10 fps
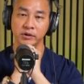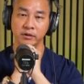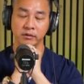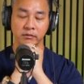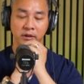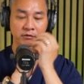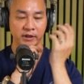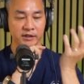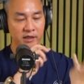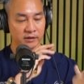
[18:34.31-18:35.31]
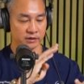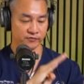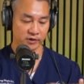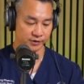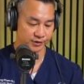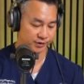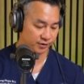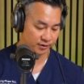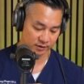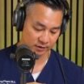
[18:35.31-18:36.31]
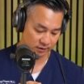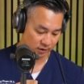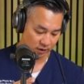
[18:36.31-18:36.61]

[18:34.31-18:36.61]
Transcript: you know, erectile dysfunction,